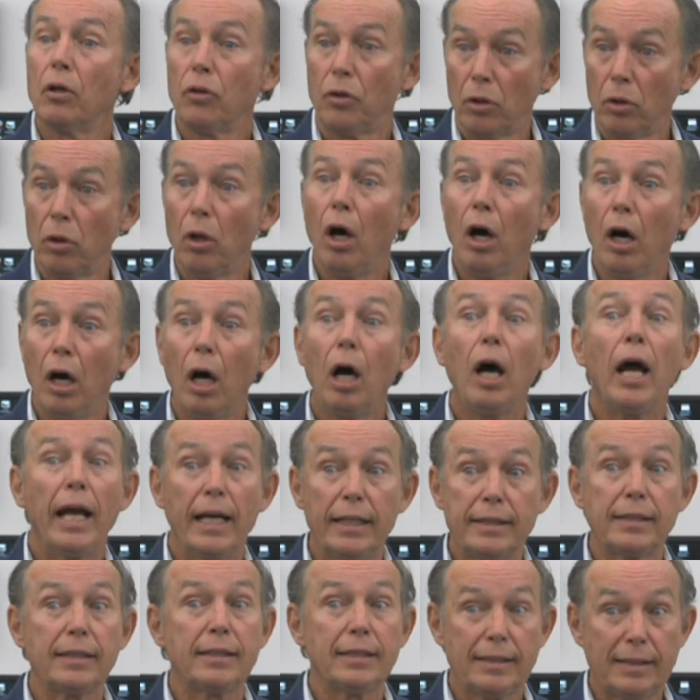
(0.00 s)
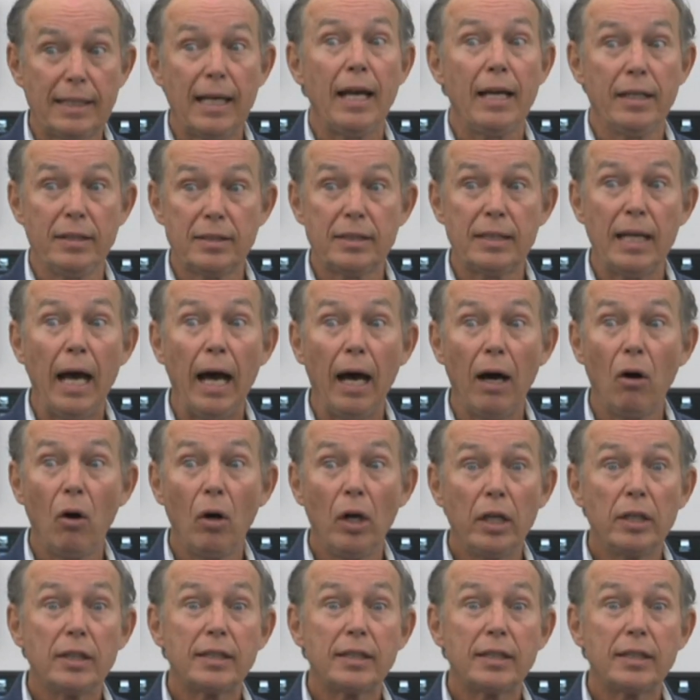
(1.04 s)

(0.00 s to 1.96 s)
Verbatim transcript: the law as it stands now,